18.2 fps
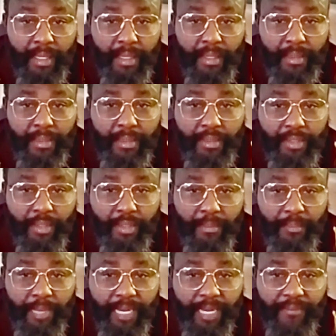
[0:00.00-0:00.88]

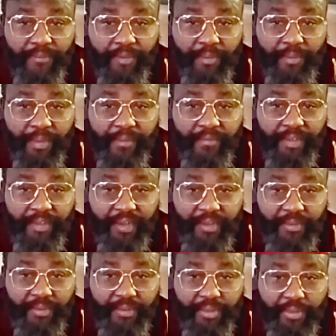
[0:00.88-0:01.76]
some platform
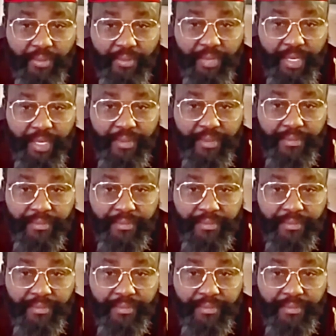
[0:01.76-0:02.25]
available to me